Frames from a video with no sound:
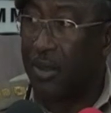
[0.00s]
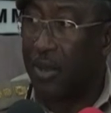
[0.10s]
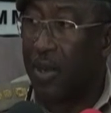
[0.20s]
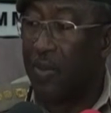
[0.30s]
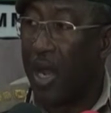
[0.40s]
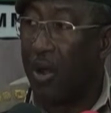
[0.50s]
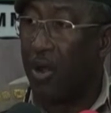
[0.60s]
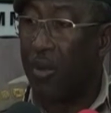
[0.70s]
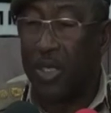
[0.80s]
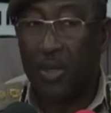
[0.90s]
Remember our
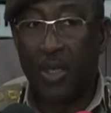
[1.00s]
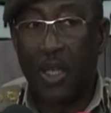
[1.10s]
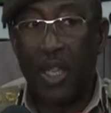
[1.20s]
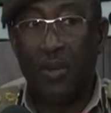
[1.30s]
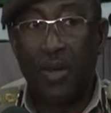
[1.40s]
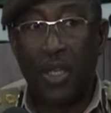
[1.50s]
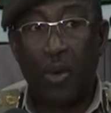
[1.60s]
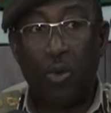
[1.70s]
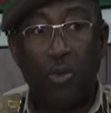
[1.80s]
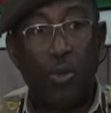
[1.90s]
commitment that every year
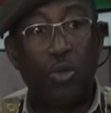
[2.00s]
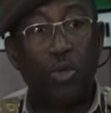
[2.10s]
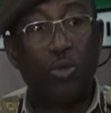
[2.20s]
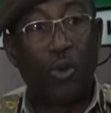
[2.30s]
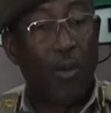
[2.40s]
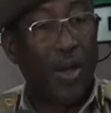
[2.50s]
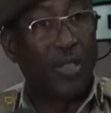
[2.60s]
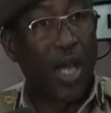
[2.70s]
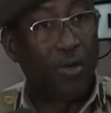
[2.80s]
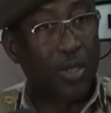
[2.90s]
we'll build 2 command
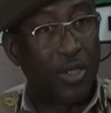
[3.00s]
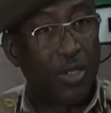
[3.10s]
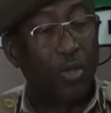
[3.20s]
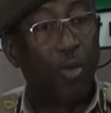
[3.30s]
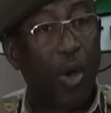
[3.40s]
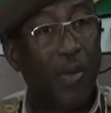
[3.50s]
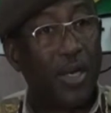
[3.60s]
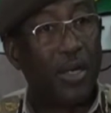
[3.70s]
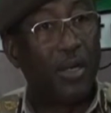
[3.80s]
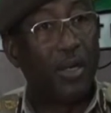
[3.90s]
houses, 2
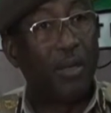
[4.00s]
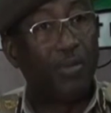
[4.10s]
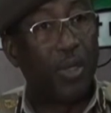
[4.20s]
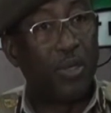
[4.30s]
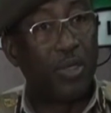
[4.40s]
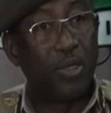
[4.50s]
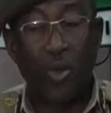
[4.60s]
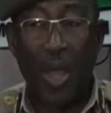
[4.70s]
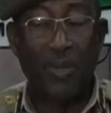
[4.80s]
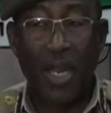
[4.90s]
command buildings. We
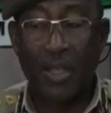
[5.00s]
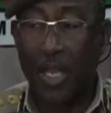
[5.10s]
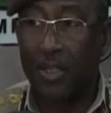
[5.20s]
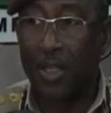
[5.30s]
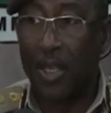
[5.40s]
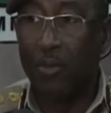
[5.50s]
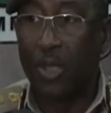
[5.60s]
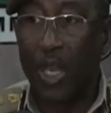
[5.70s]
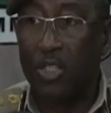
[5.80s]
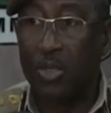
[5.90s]
have done that for
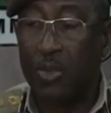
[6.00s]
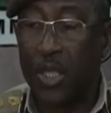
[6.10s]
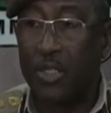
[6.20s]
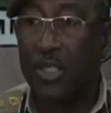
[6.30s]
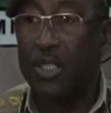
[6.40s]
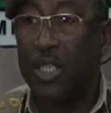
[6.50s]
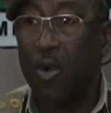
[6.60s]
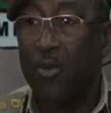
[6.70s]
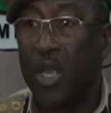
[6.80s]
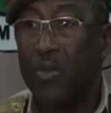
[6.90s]
the last 2 years. This year
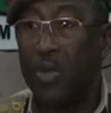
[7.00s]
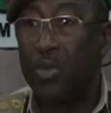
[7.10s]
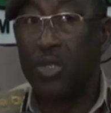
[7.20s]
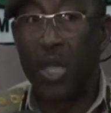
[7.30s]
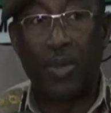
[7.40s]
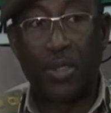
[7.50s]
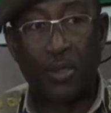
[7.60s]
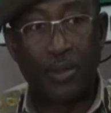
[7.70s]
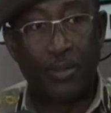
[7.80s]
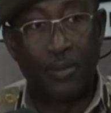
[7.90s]
we may even do 7
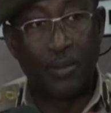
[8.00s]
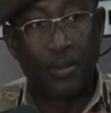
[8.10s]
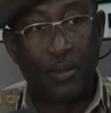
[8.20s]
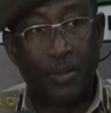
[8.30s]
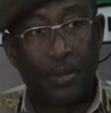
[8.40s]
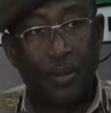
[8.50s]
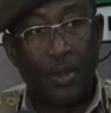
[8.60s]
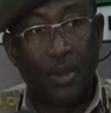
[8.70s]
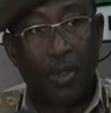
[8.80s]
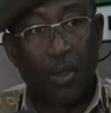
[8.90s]

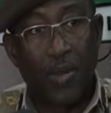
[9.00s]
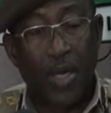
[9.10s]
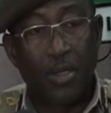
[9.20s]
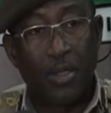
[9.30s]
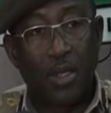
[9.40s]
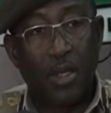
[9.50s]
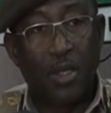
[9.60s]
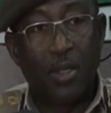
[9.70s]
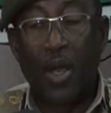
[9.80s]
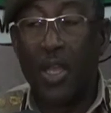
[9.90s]
commands.
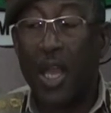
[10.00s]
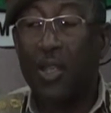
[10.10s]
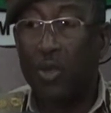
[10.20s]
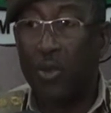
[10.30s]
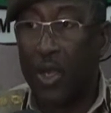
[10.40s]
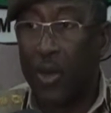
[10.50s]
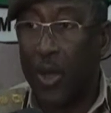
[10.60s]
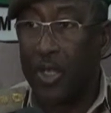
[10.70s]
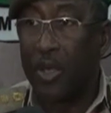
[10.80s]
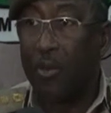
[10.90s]
You are here, you know very
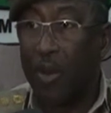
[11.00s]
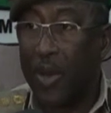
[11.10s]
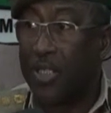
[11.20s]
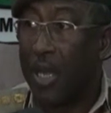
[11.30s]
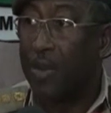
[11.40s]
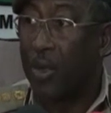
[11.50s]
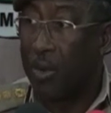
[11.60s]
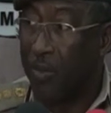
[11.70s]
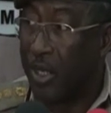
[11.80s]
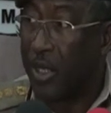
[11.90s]
well some commands have been
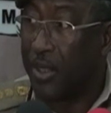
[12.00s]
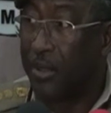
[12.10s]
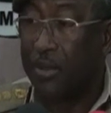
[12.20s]
completed.